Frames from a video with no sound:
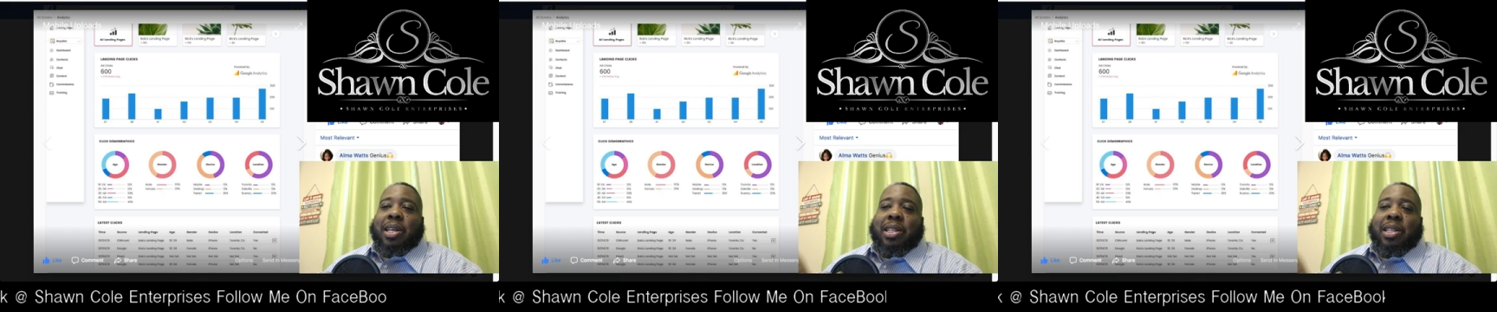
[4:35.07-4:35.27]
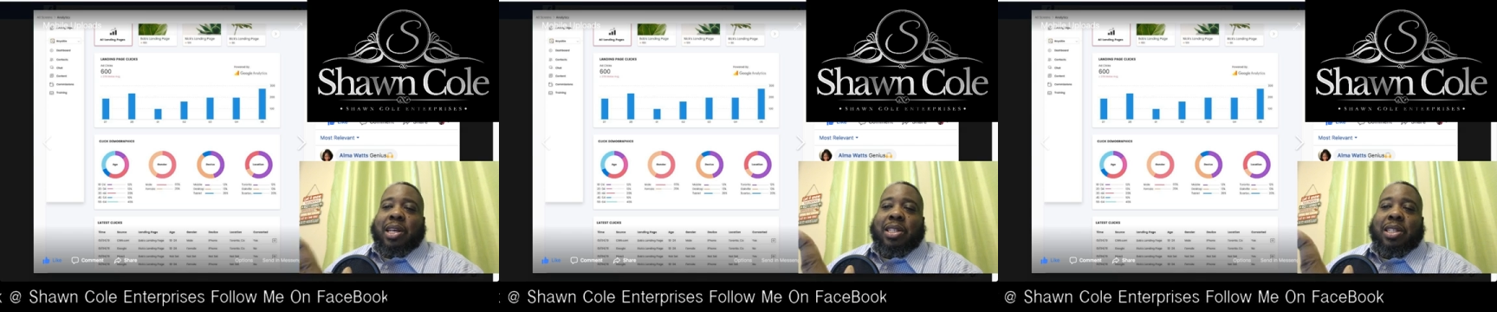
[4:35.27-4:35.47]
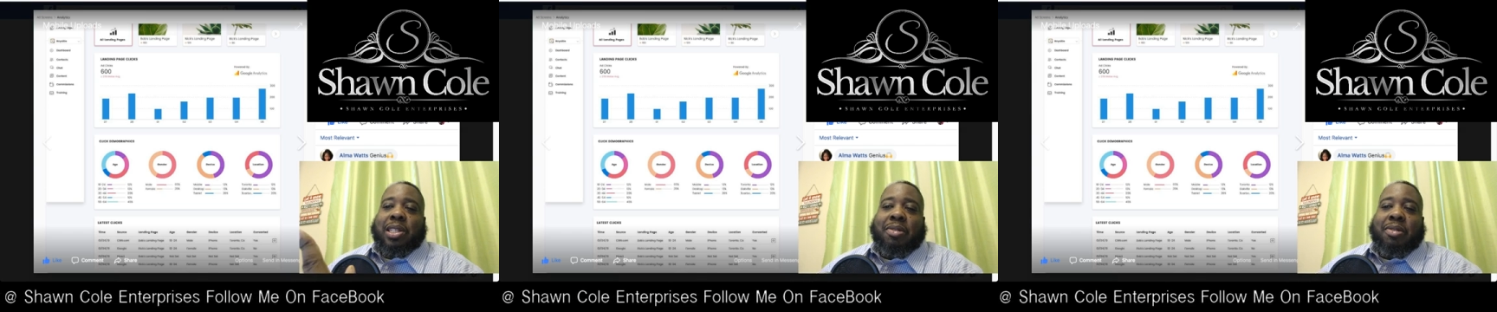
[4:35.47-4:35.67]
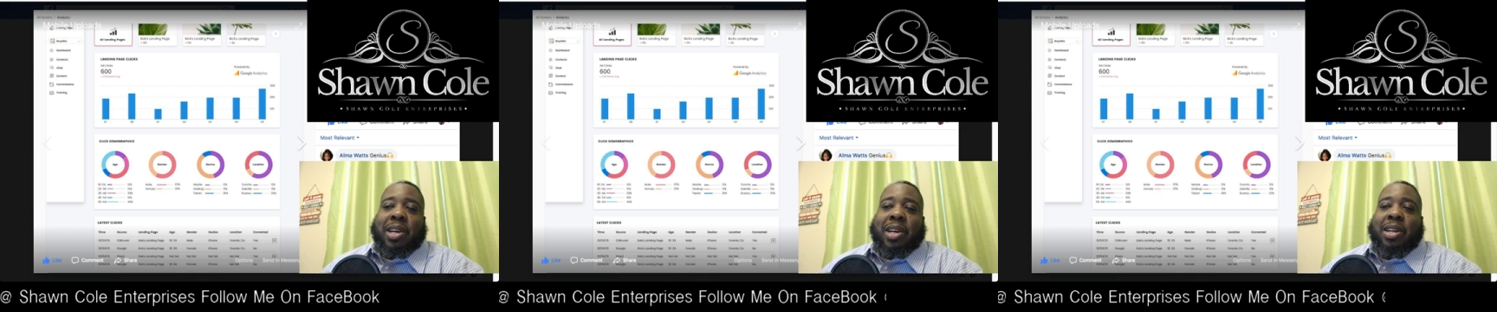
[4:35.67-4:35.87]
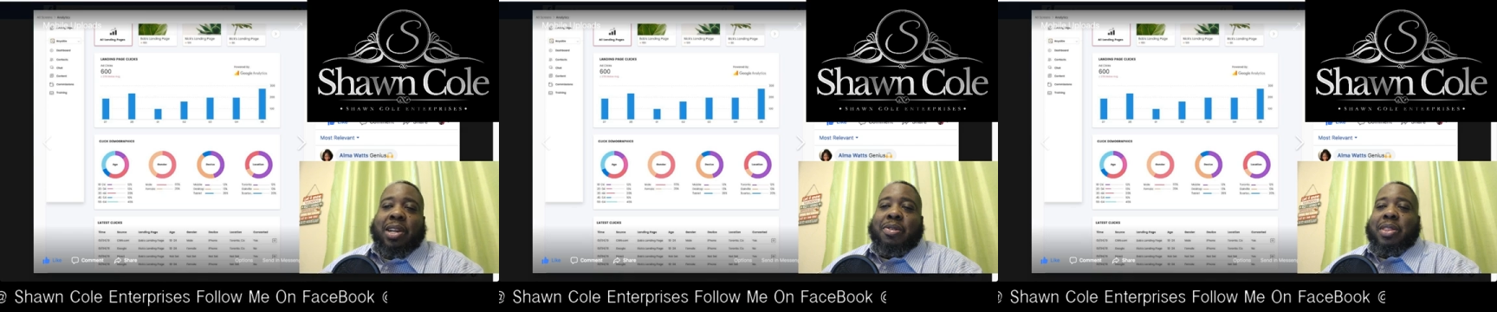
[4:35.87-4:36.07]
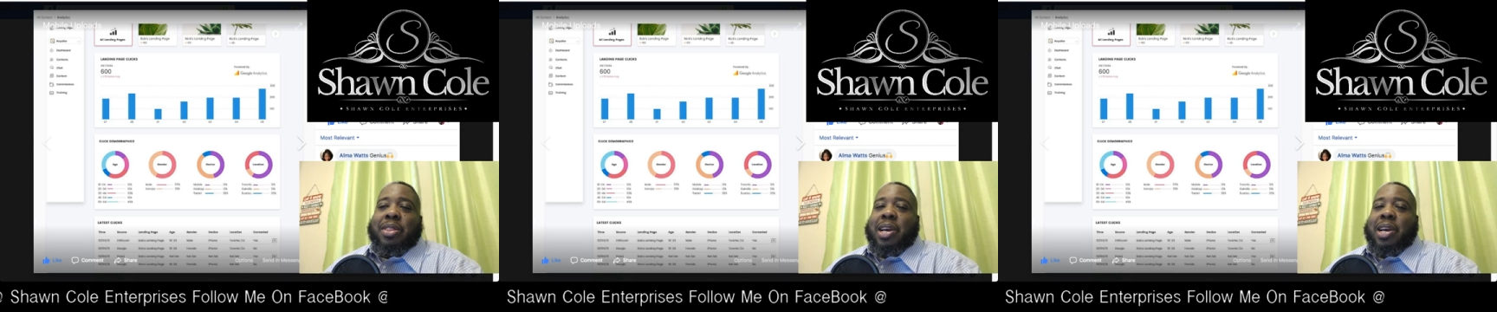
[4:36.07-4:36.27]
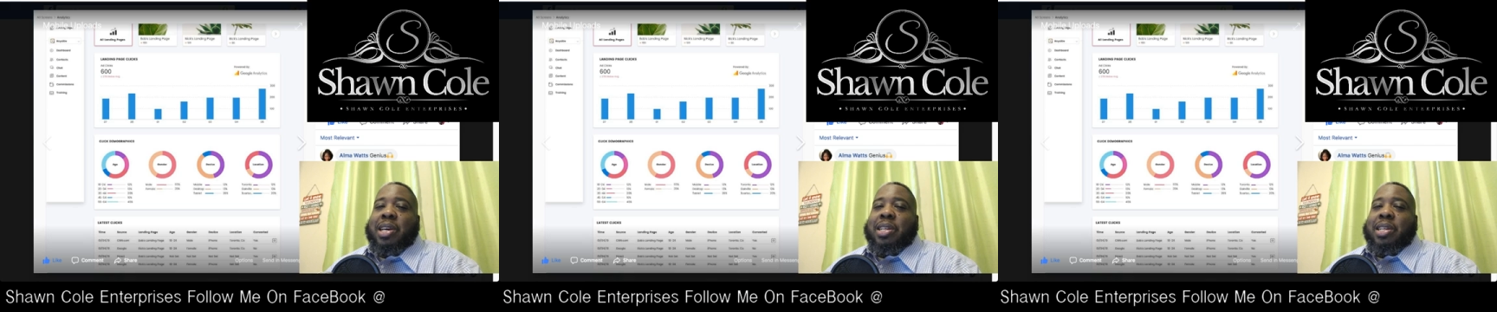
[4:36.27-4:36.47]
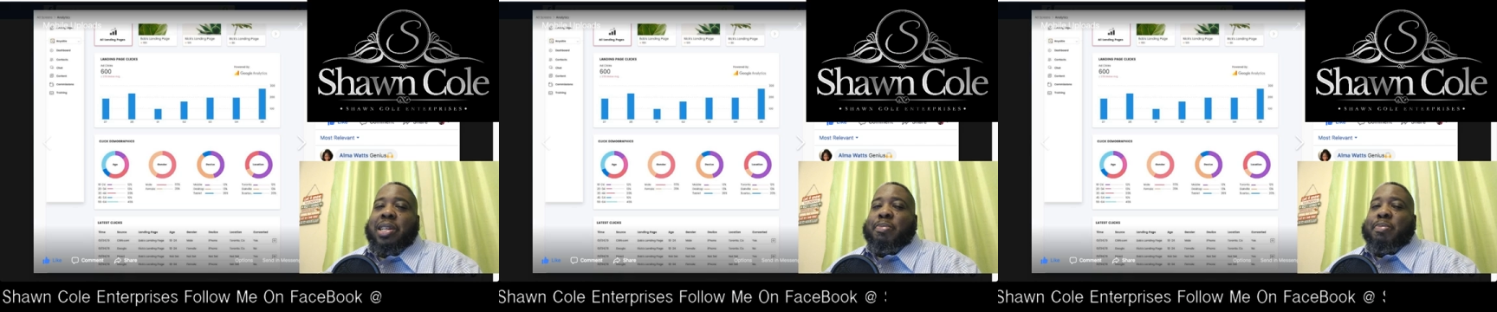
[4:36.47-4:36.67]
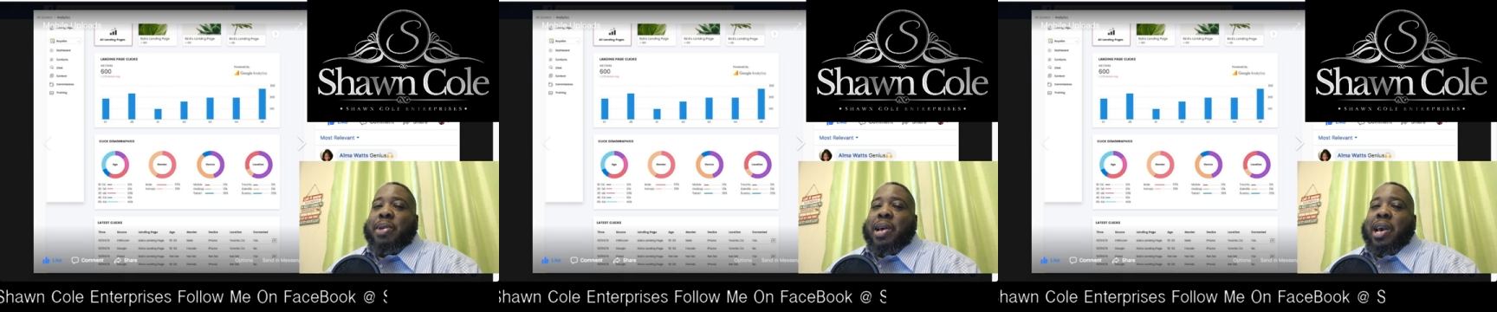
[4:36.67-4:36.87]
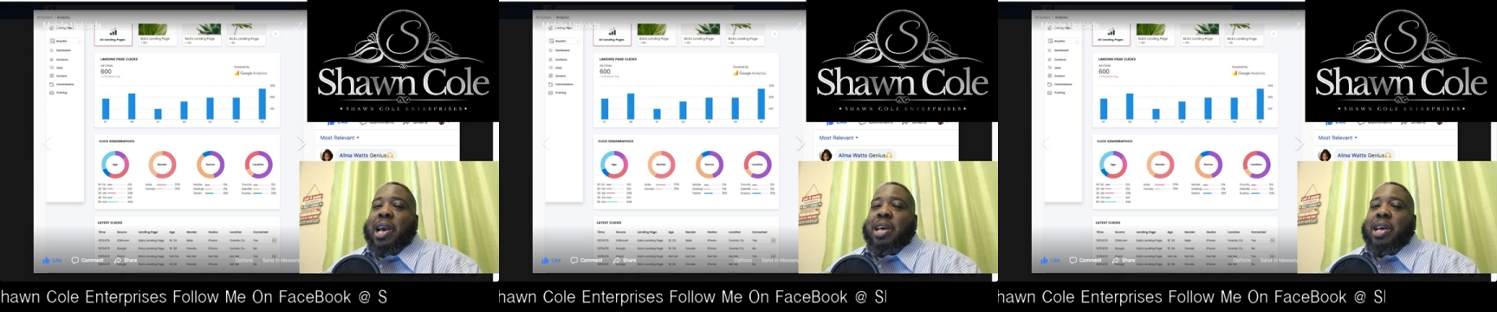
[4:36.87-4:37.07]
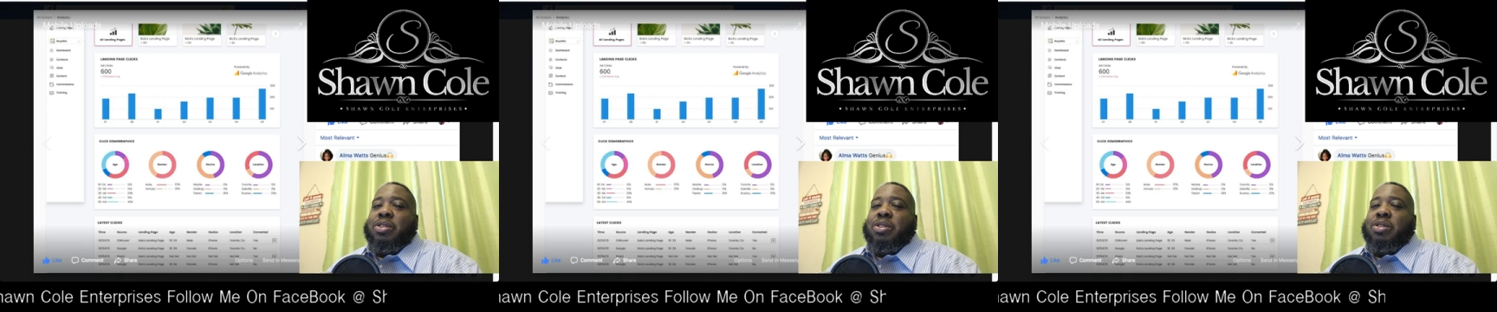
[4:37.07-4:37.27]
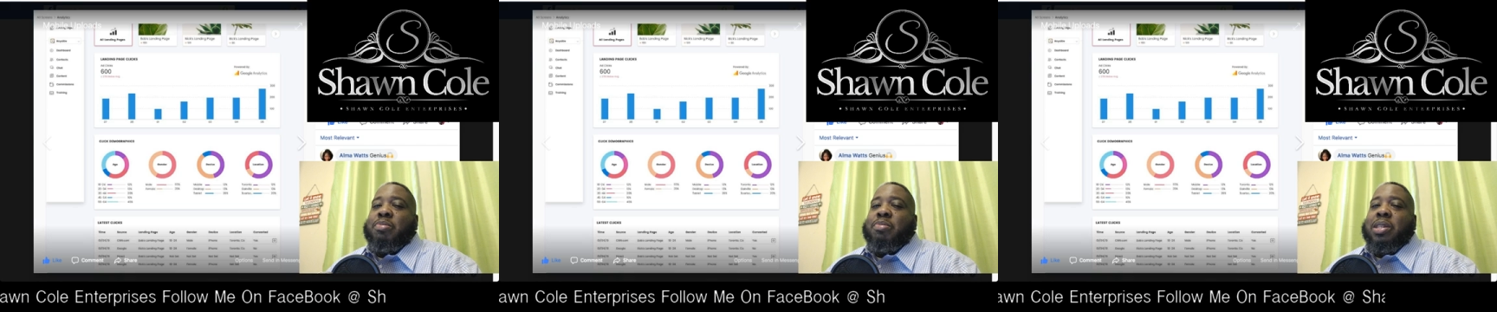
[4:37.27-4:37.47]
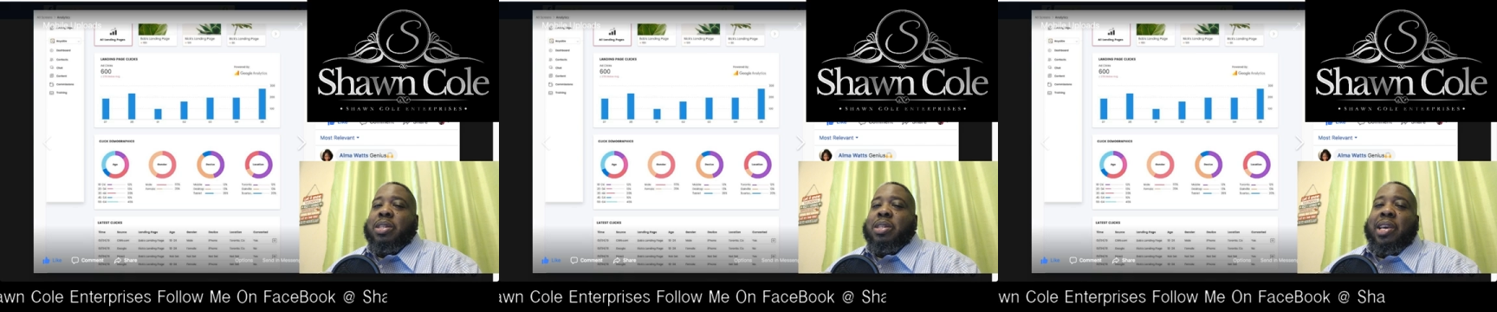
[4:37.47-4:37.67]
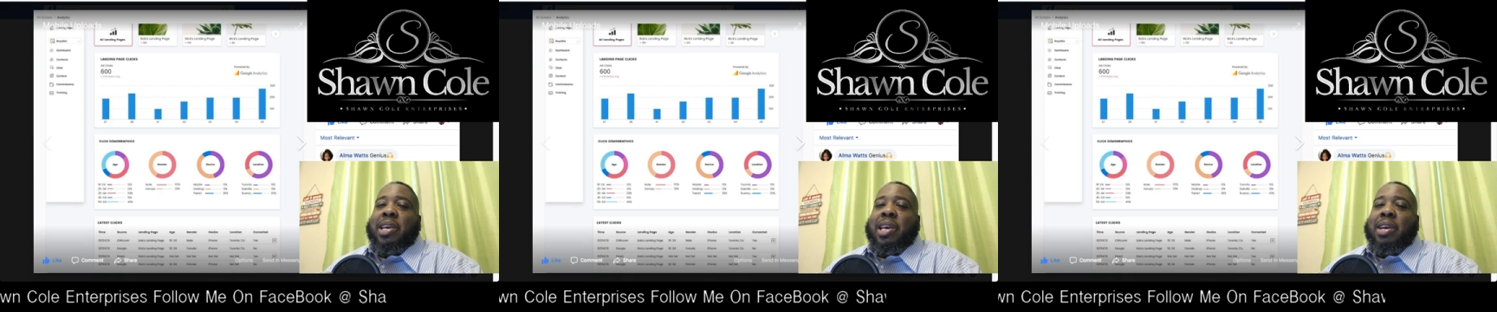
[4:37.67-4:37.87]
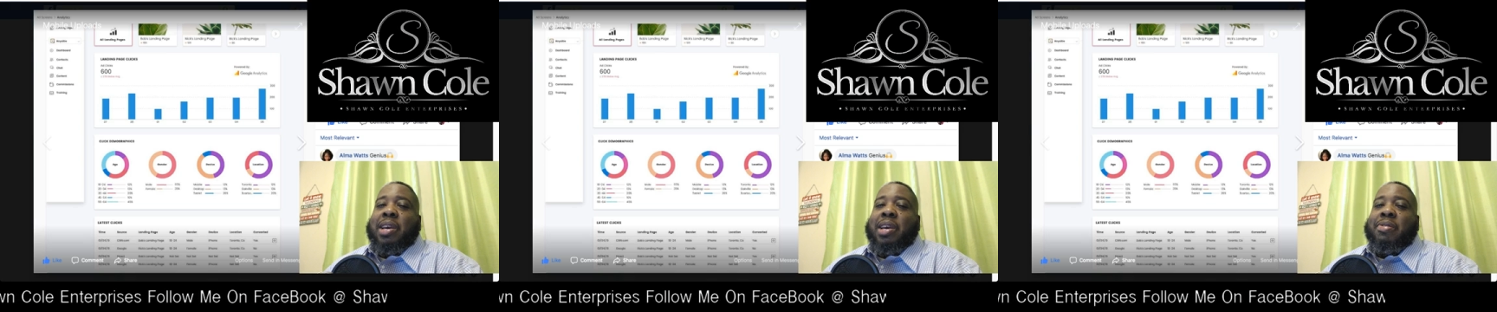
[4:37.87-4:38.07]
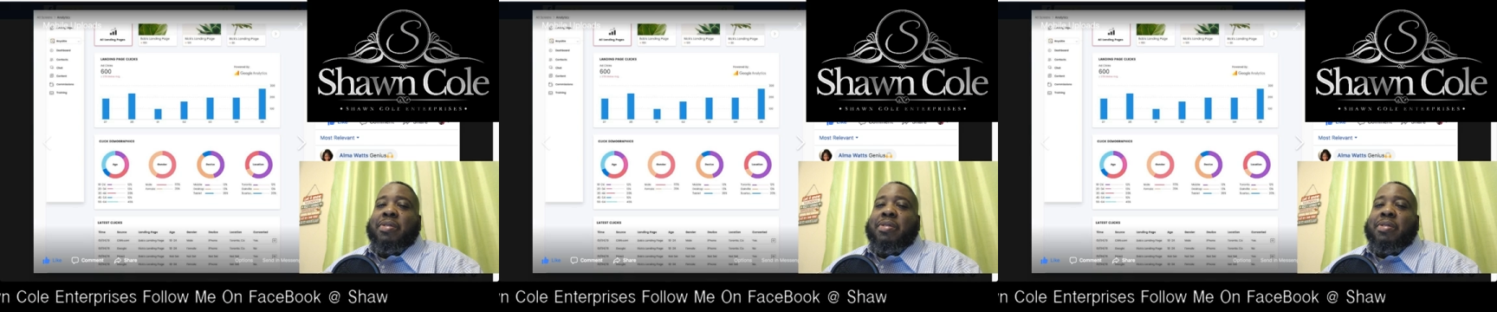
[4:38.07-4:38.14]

in the past 2 months that they've given to their clients,